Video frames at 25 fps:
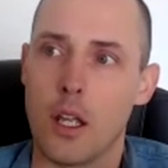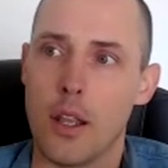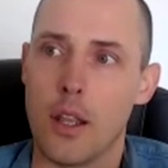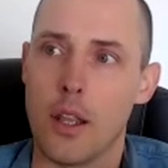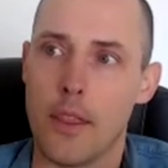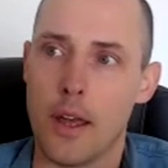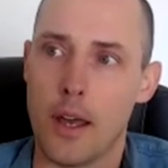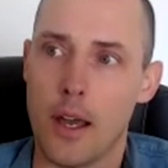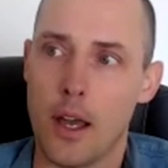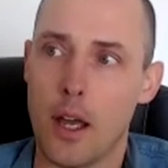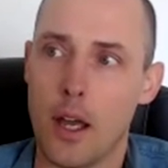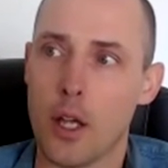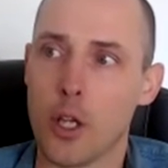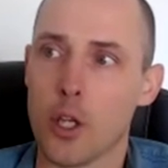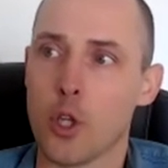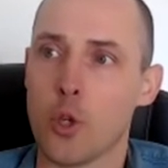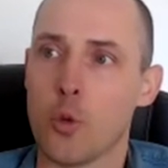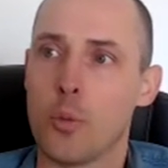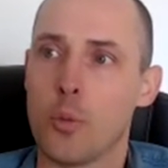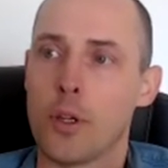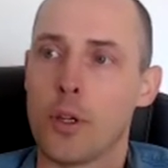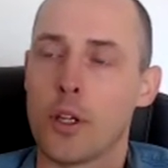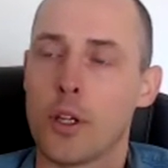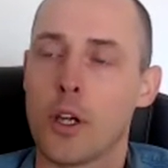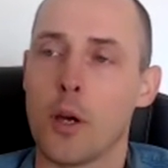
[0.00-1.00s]
that you
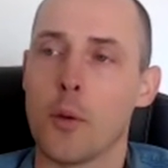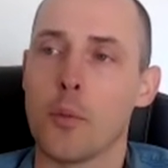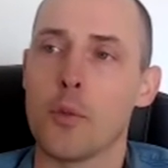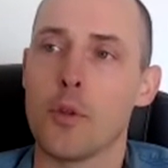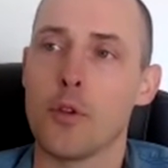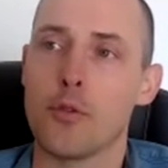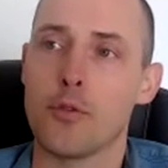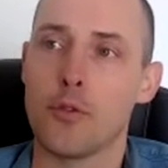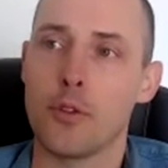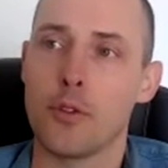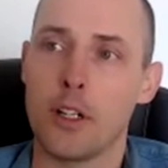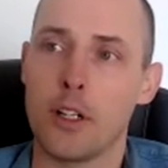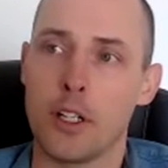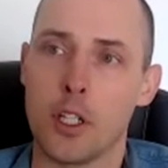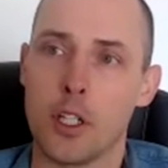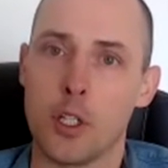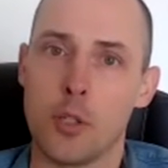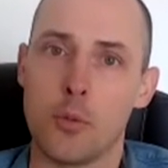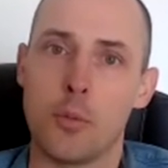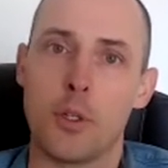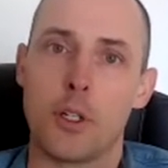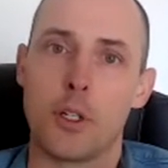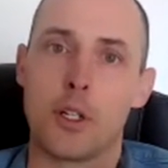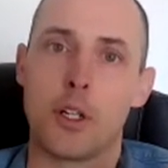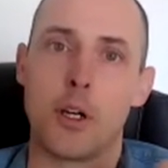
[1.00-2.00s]
become the feeling, you
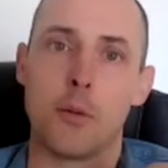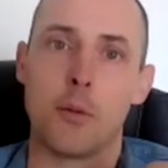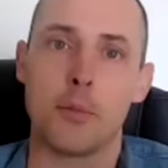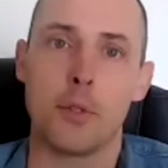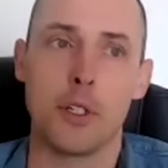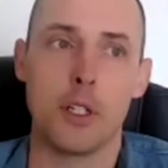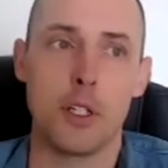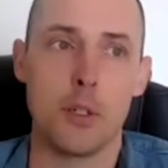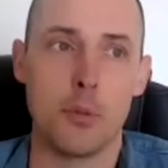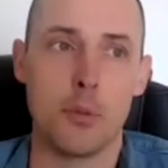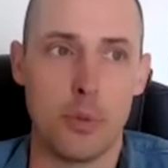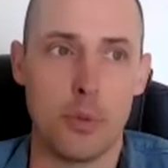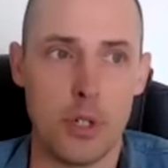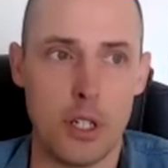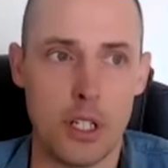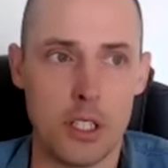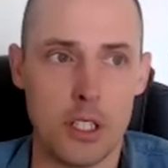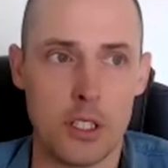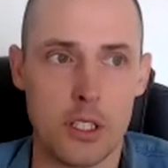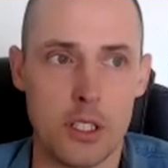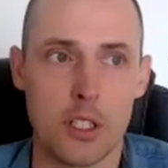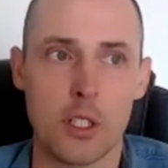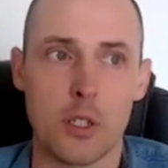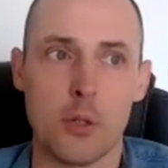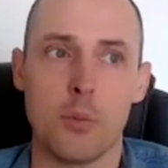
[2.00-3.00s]
become the
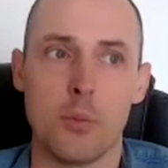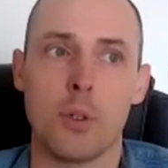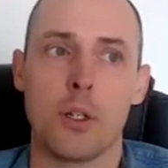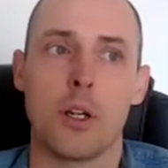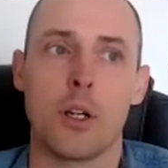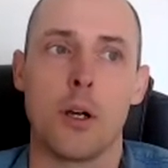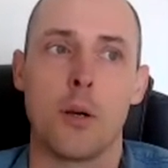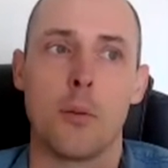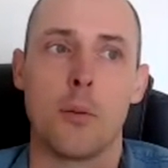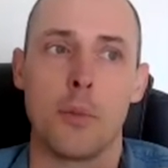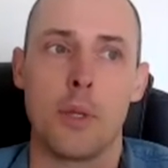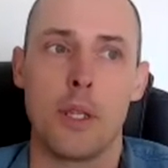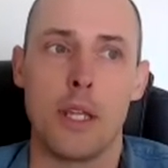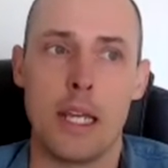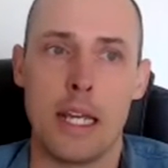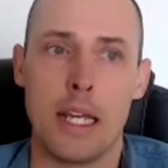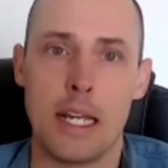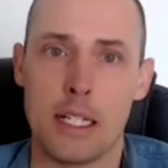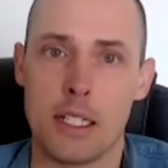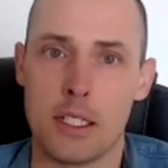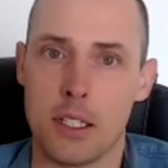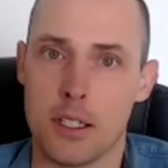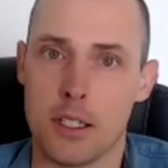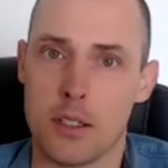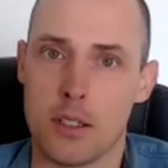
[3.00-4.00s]
depression, you become the
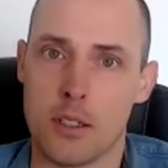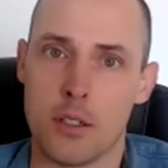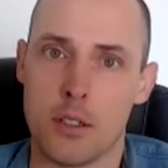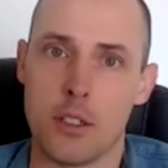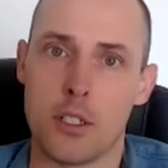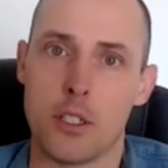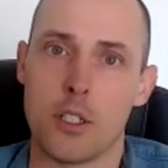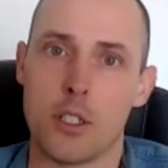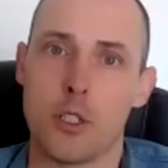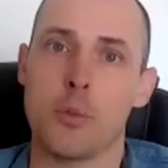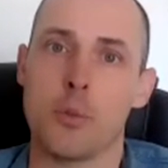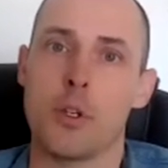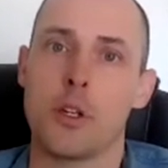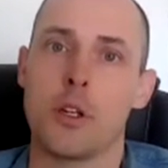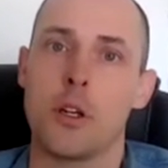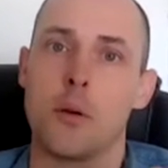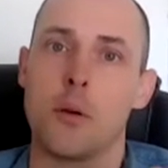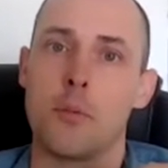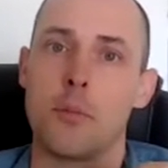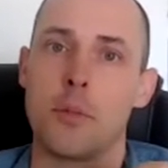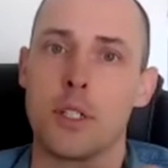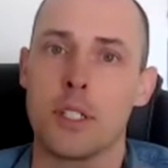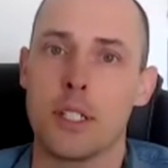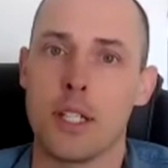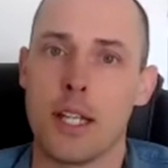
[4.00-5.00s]
anxiousness, you become
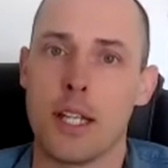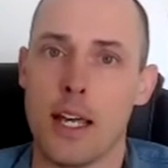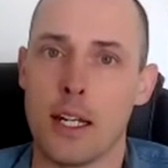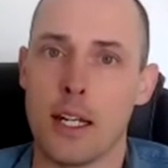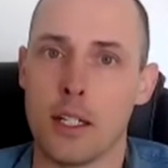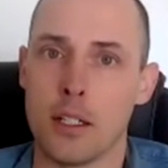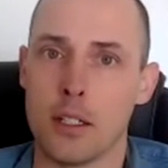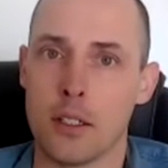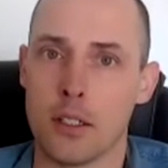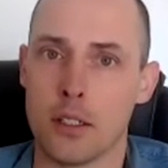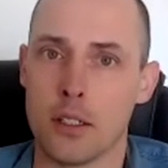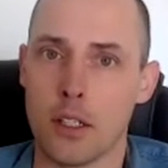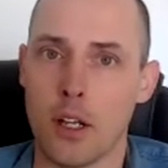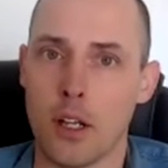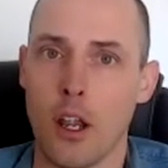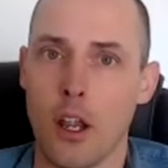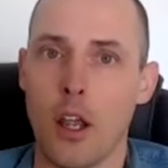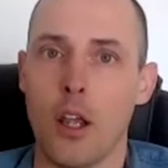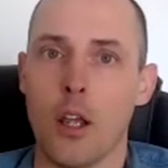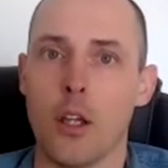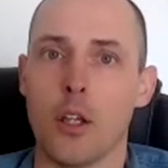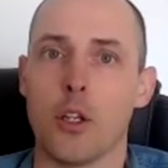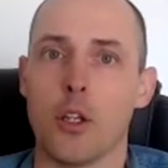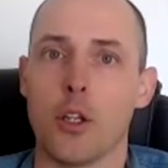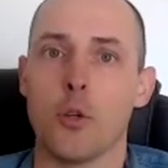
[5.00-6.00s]
the sadness,
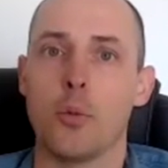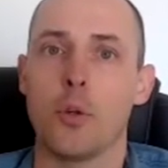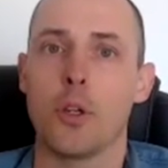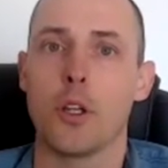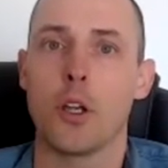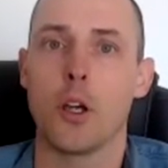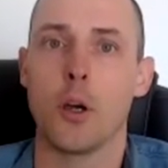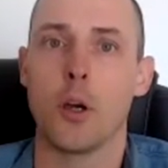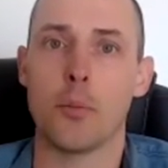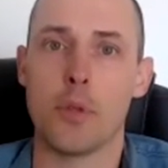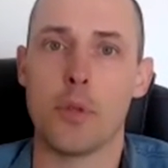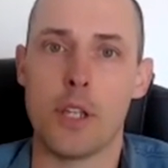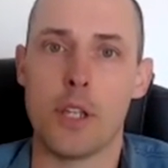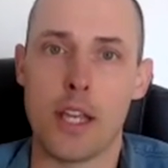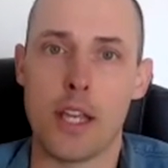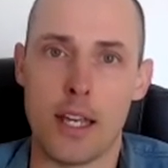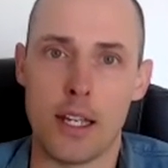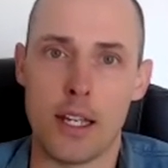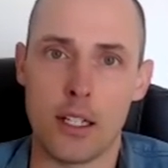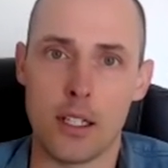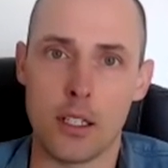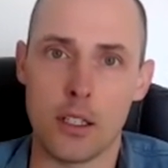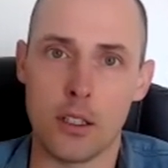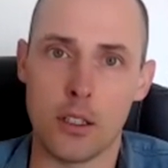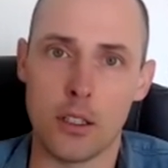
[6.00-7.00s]
you become the
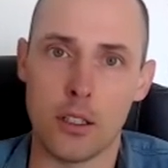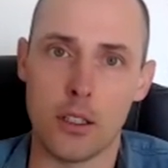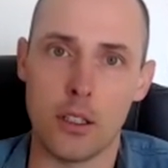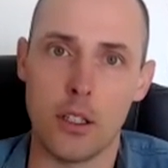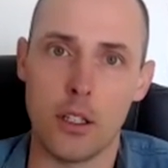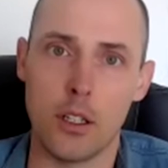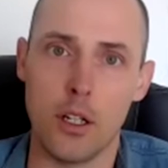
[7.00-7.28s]
anger.